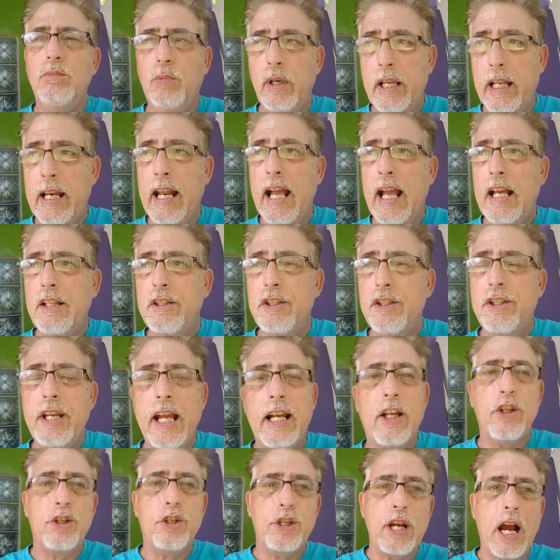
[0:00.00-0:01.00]
We can actually
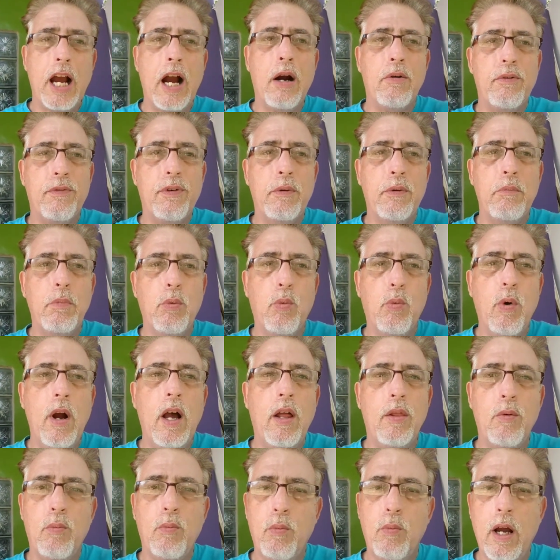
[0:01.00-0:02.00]
take a shower from the
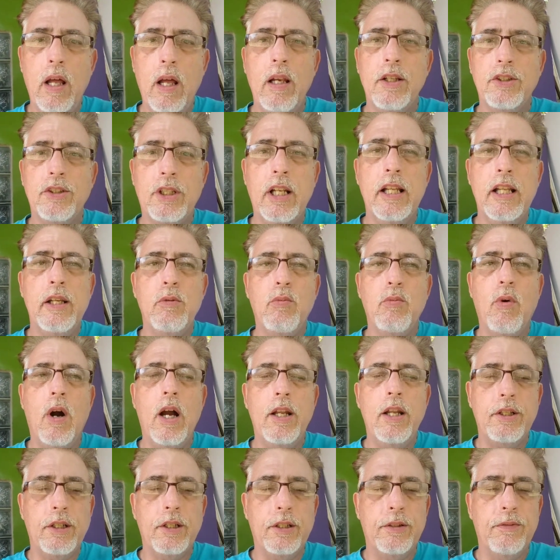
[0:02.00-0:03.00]
well. The well is clean
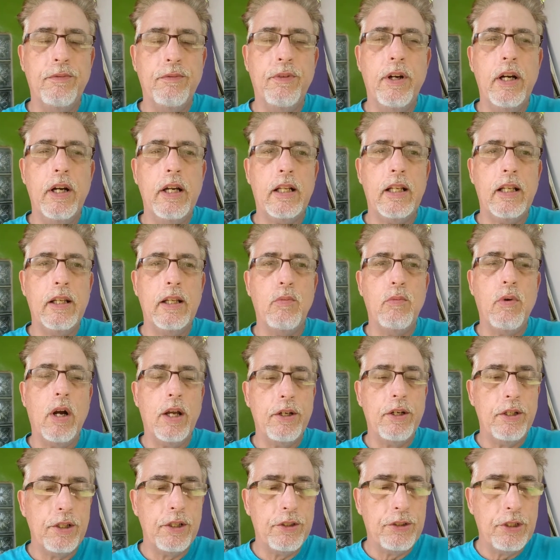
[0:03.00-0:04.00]
water, very clean
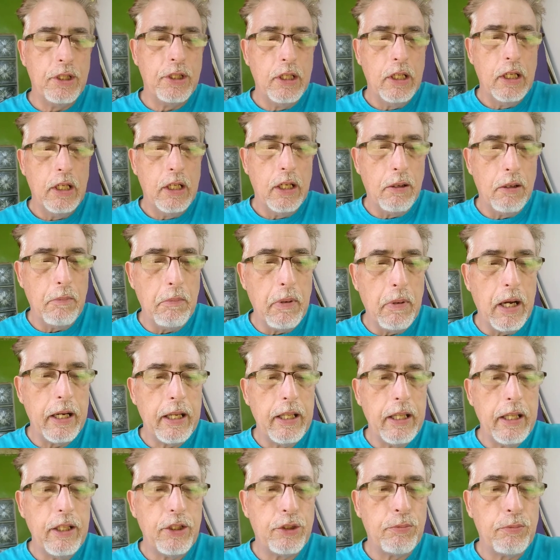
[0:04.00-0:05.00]
water. It's
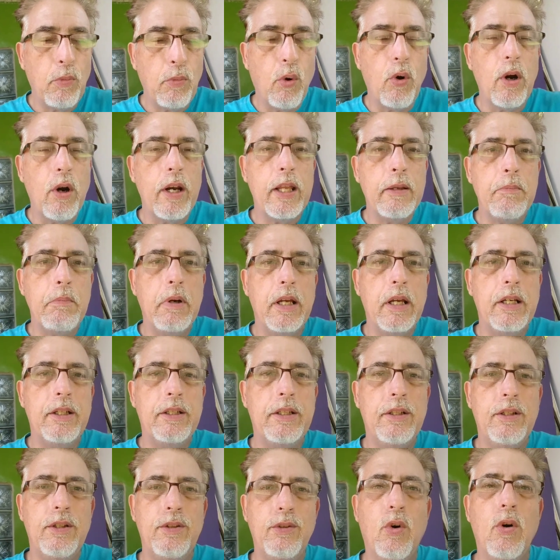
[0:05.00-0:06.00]
muggy this morning,
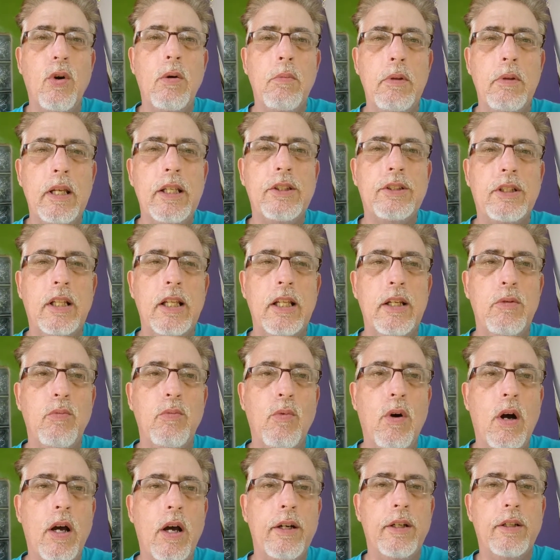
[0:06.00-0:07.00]
but normally it's
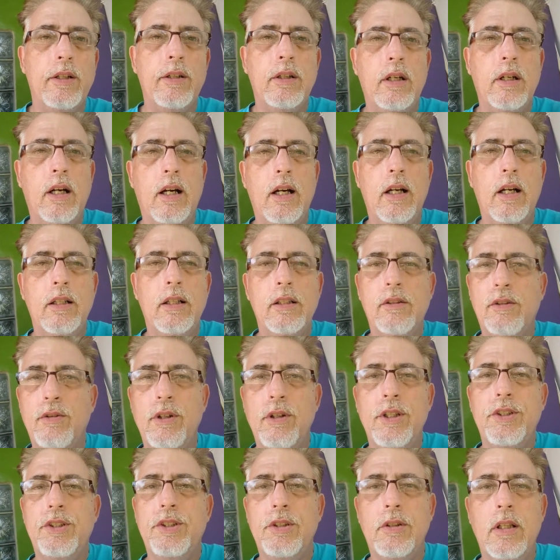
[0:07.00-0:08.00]
clean water, uh,
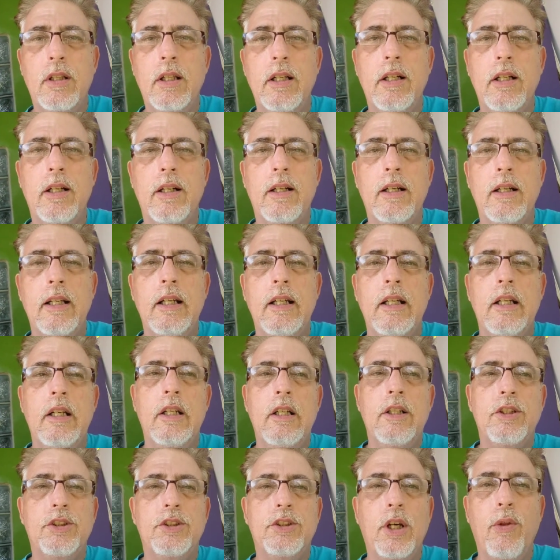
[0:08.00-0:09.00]
crystal clear.
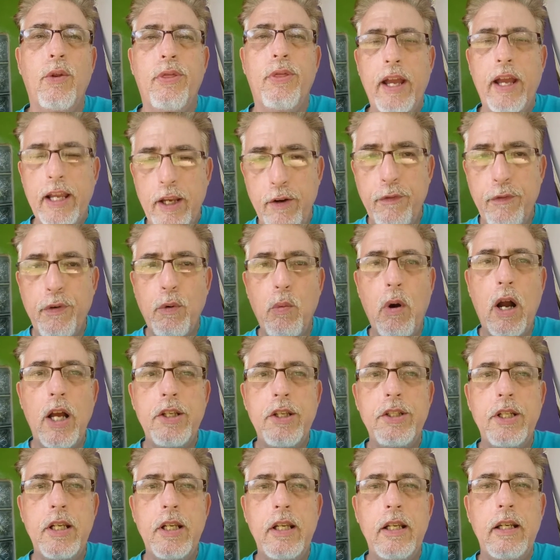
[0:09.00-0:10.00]
So thank you for
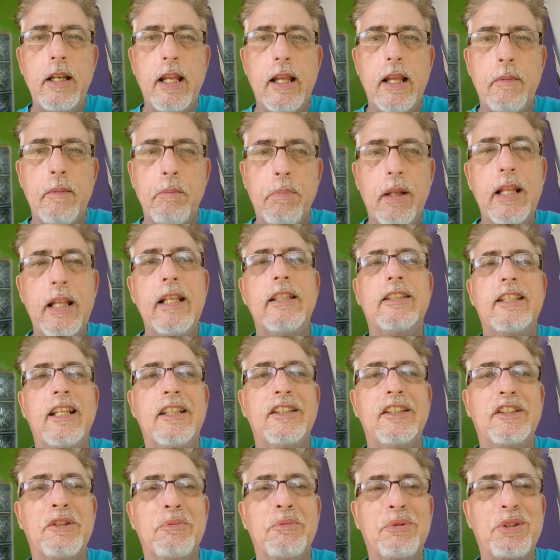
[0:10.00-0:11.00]
watching, and please
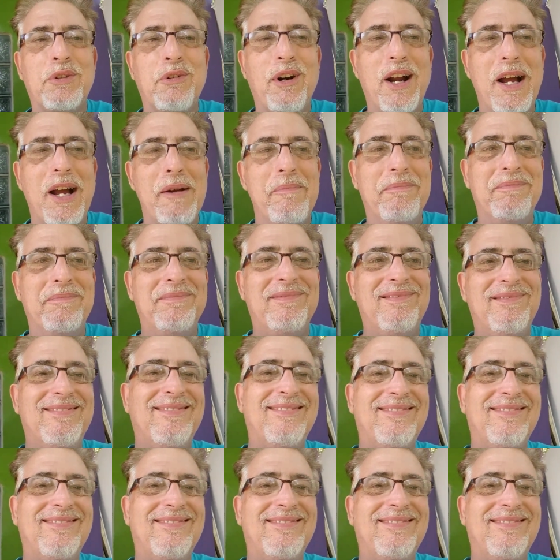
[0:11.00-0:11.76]
hit subscribe.